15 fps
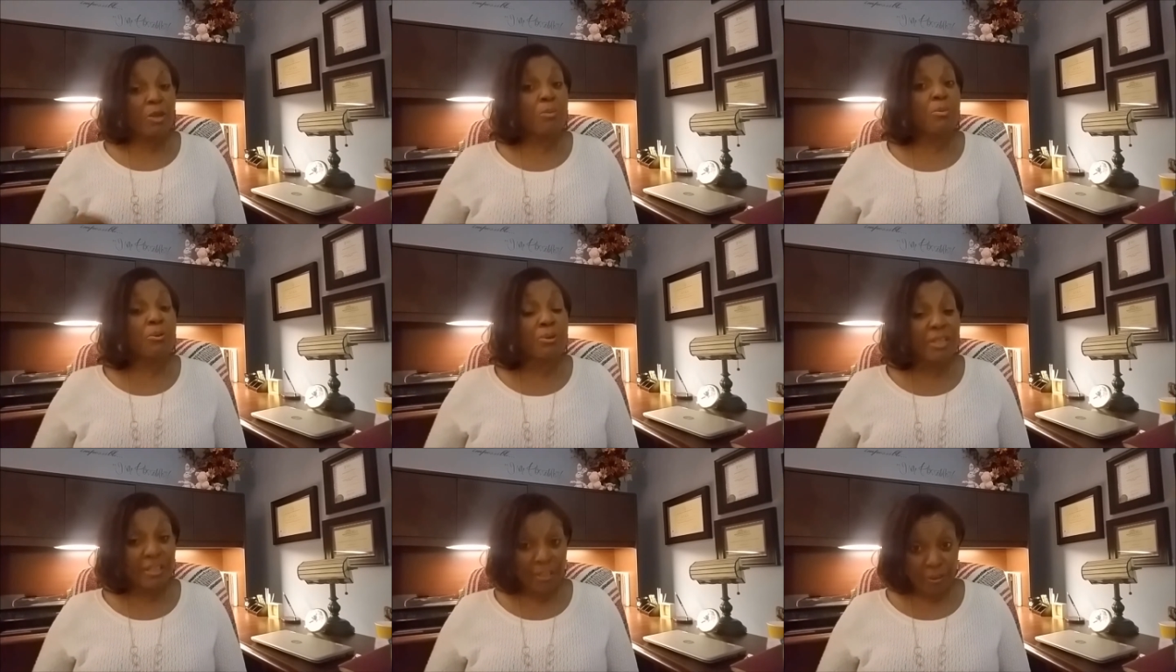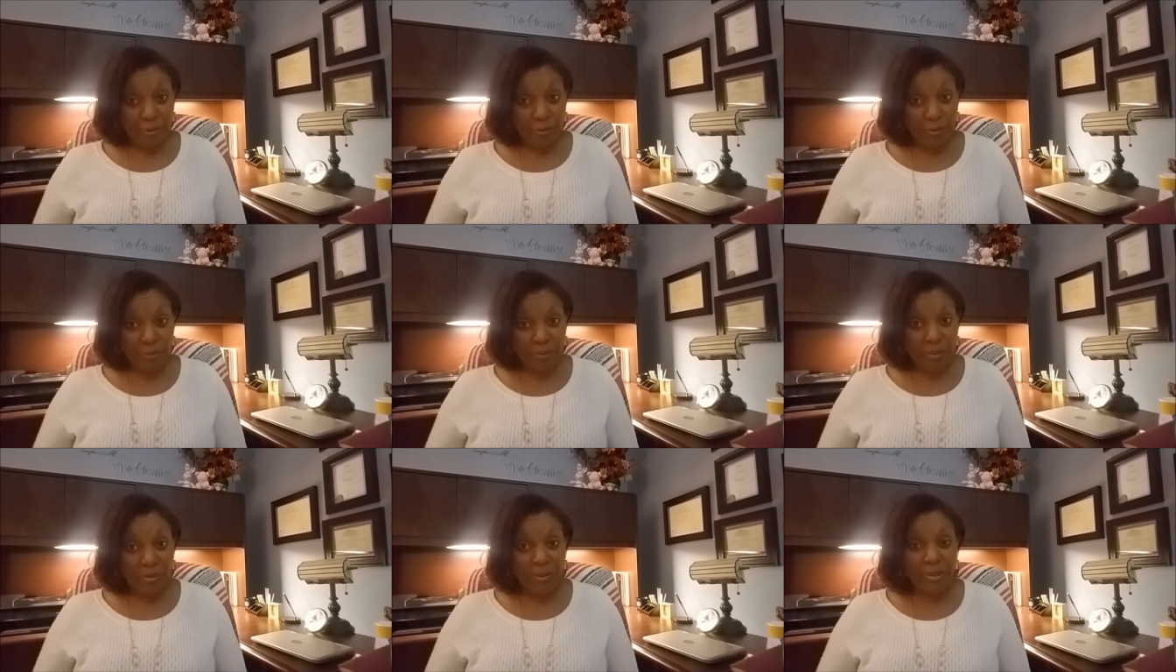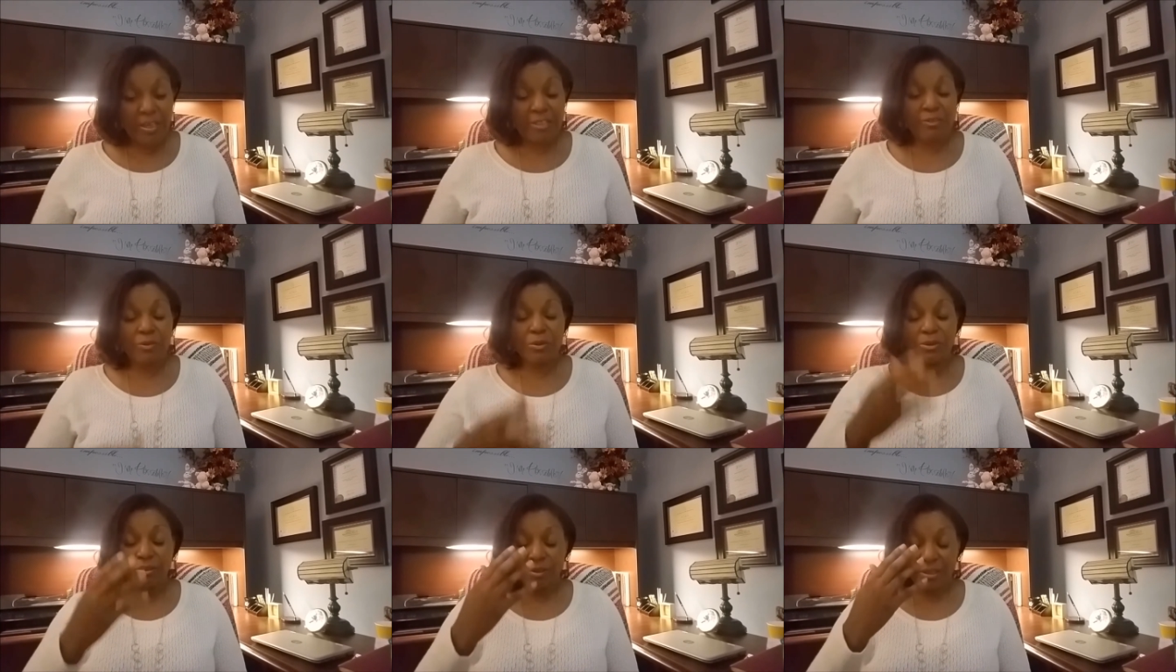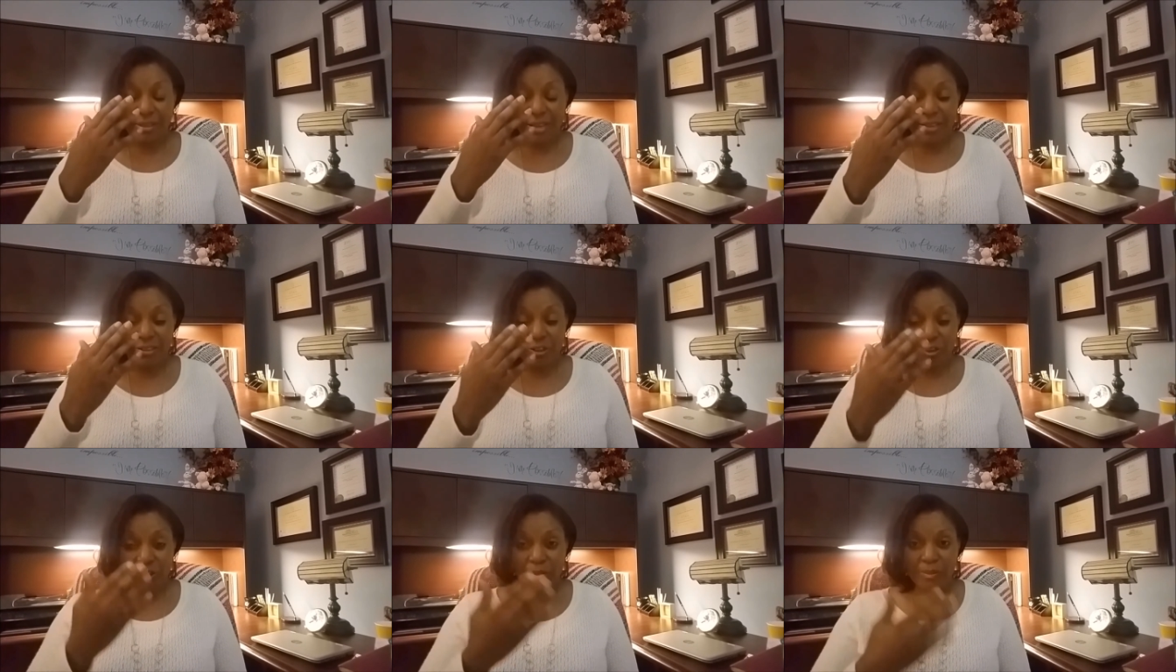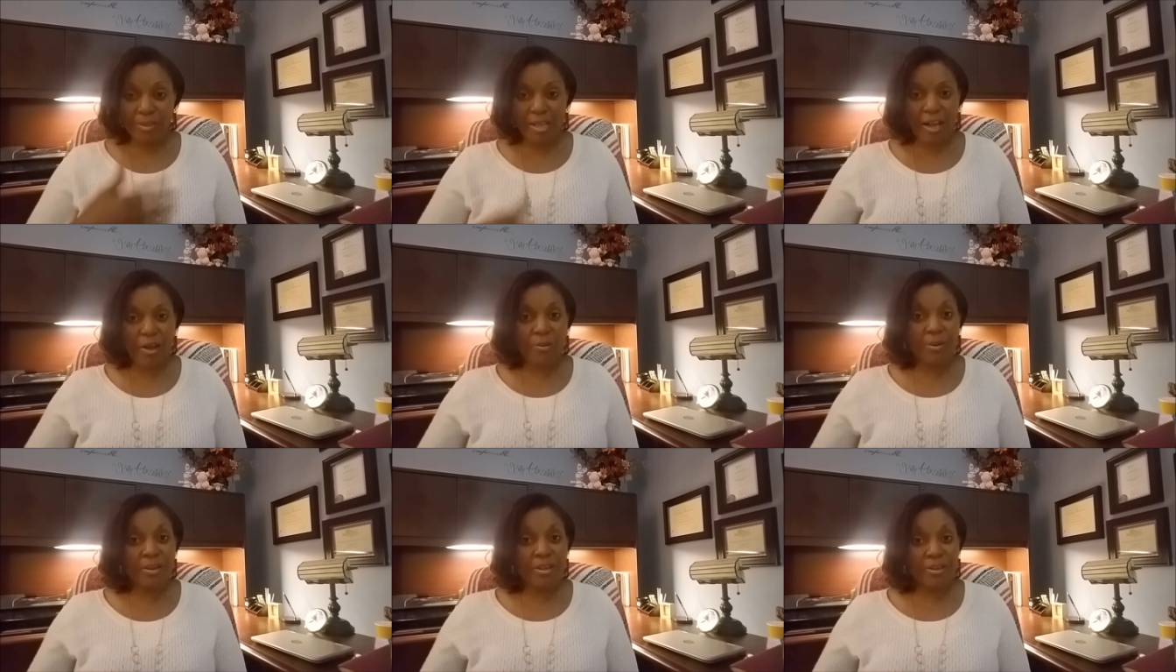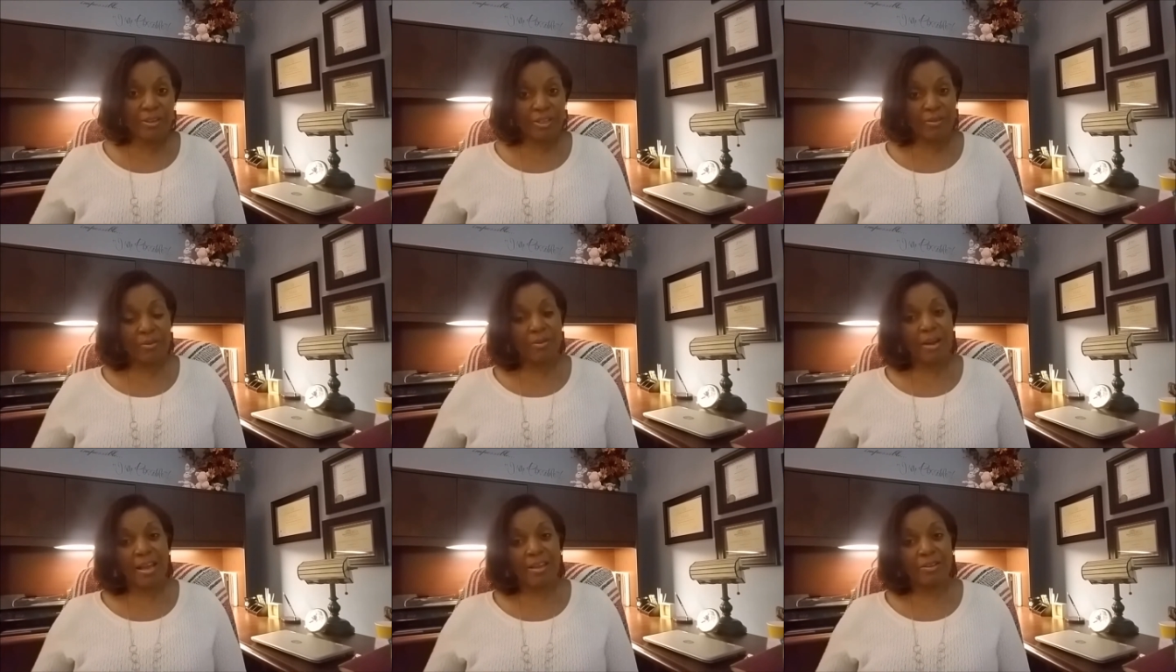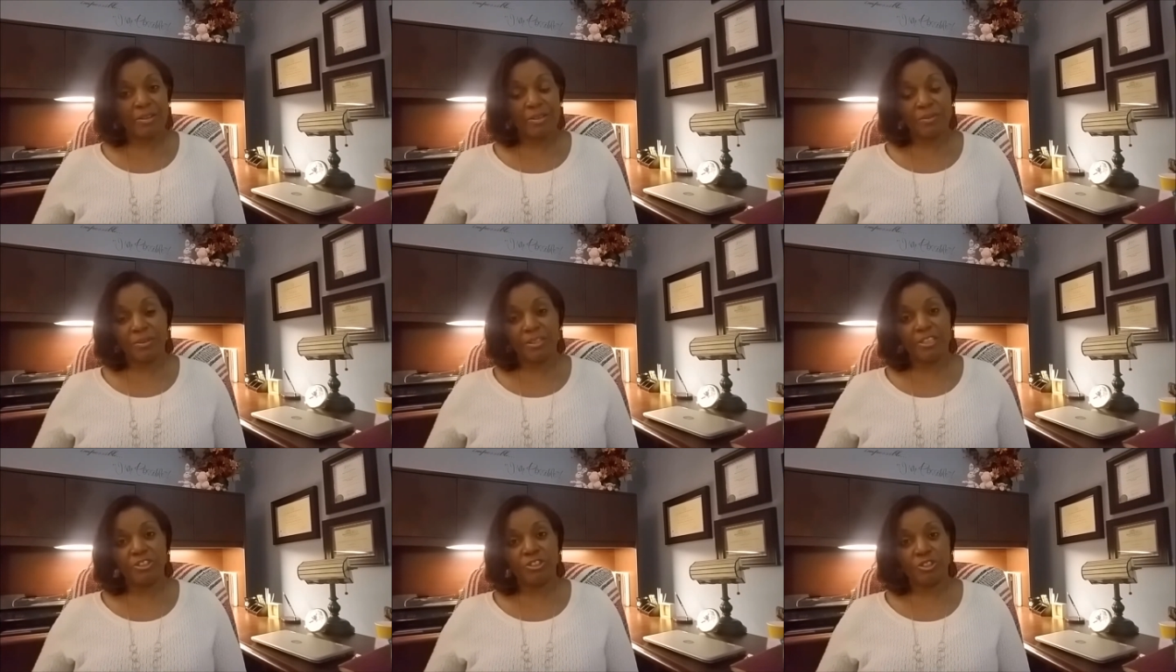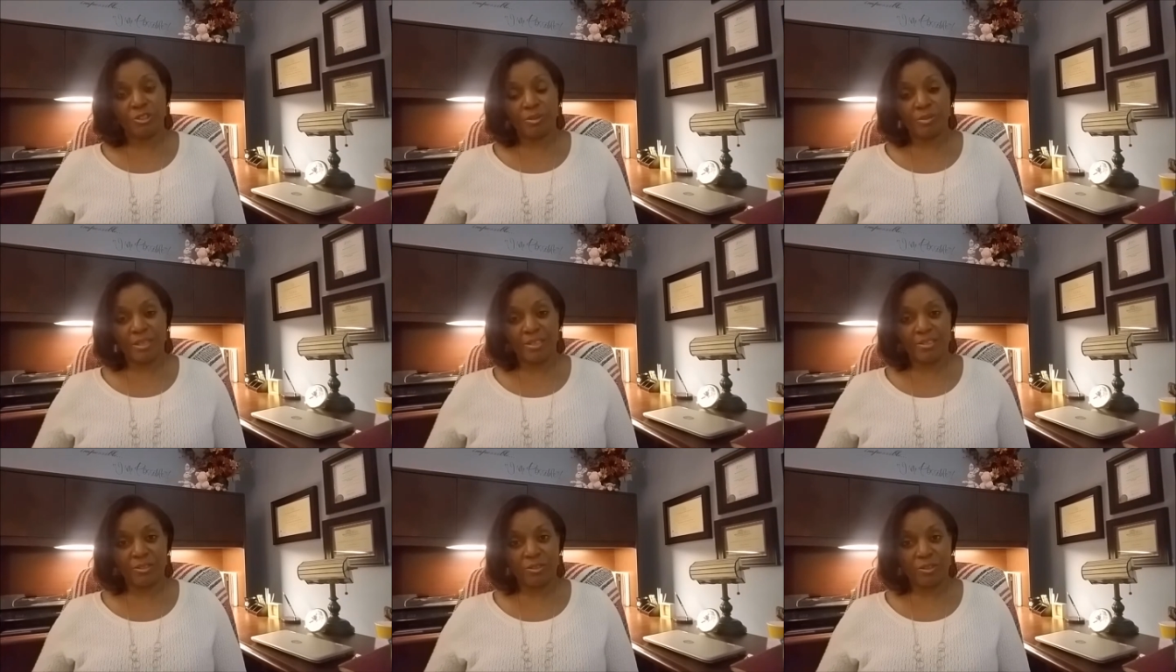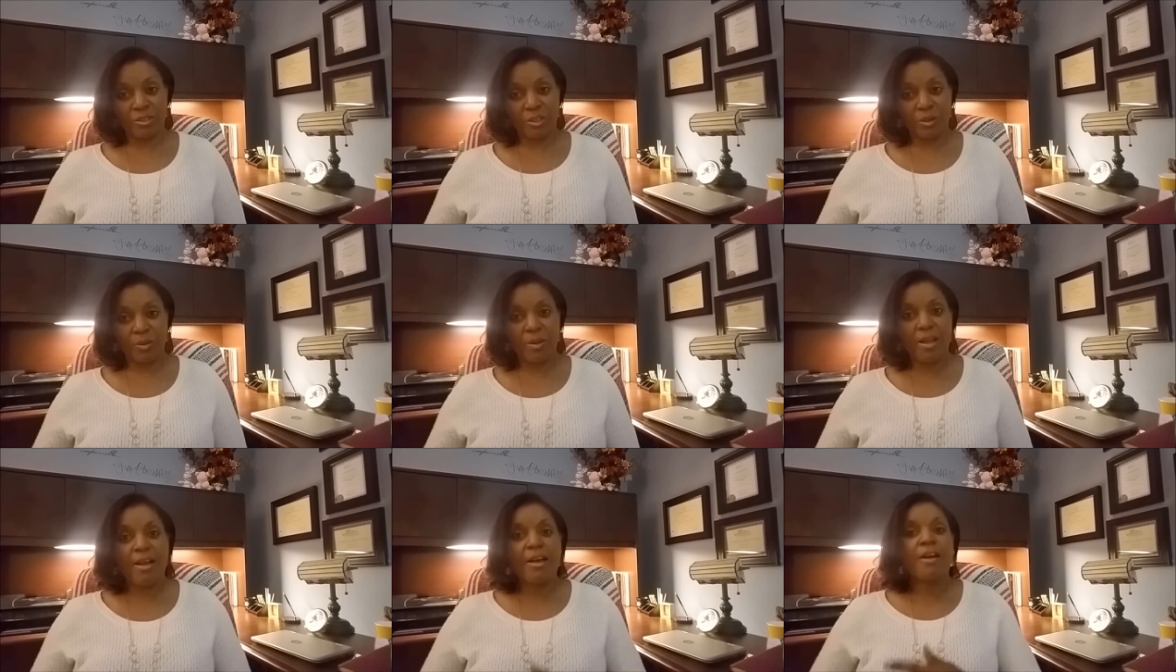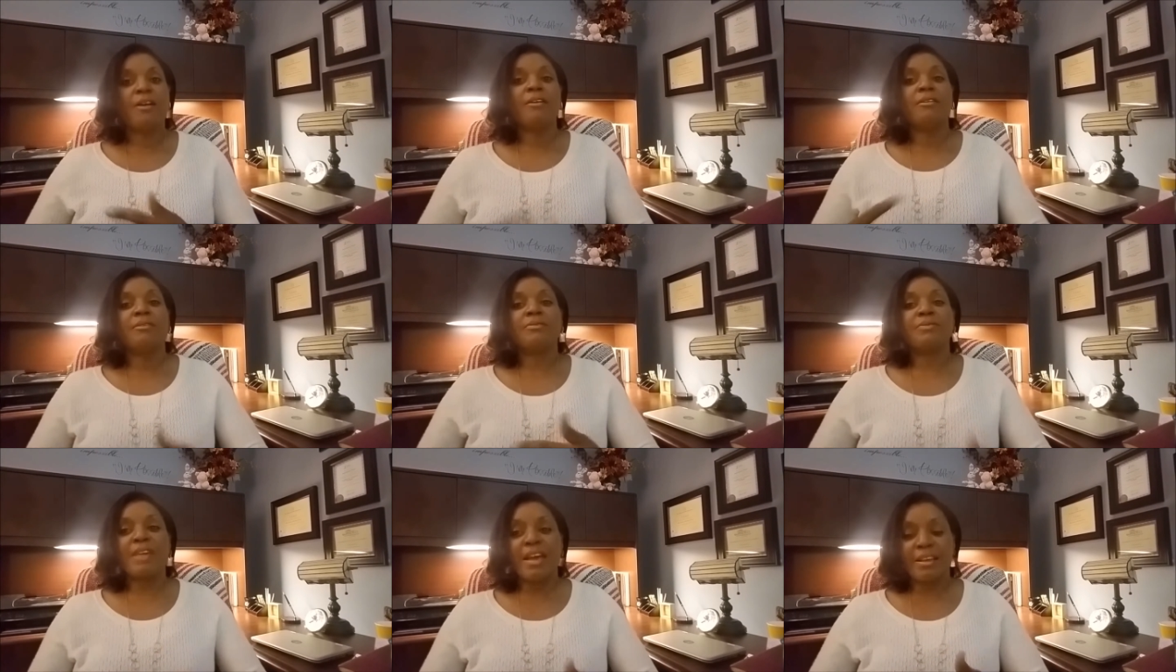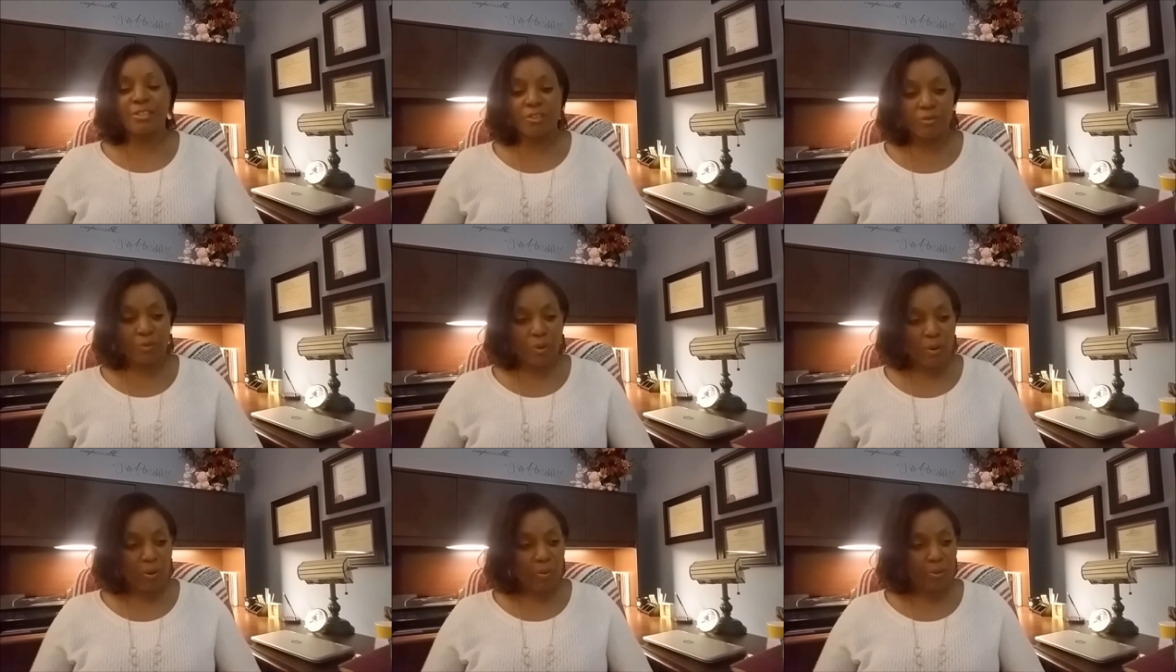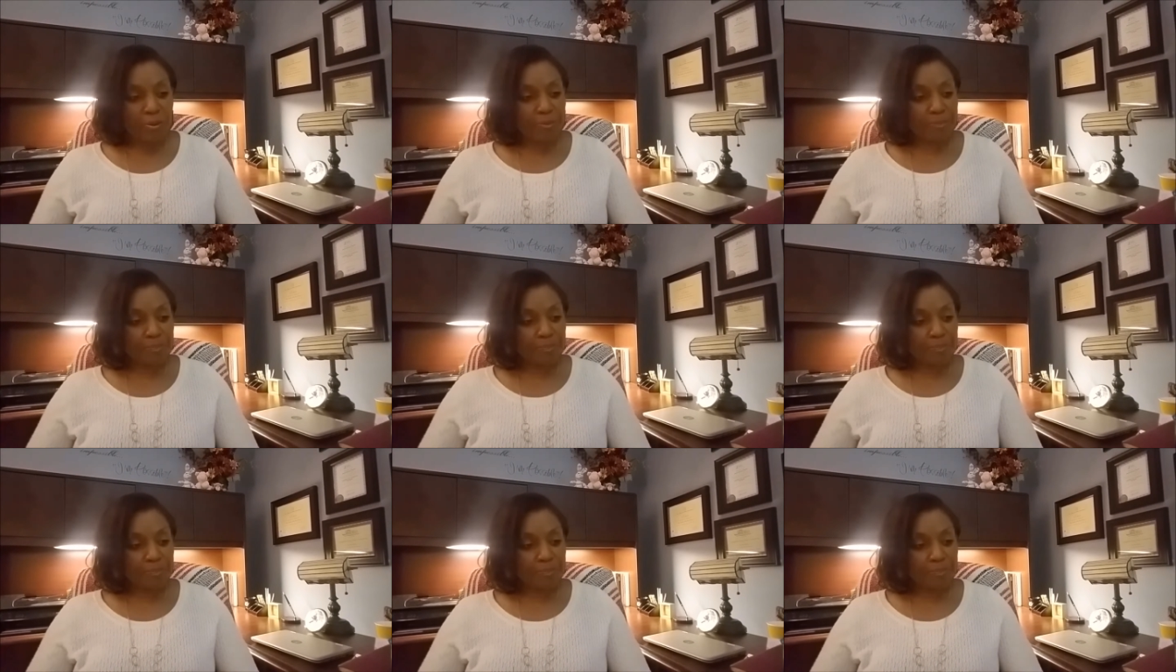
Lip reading: imprint, if you will, as for that determines how we're going to interact in relationships as an adult. Fast forward.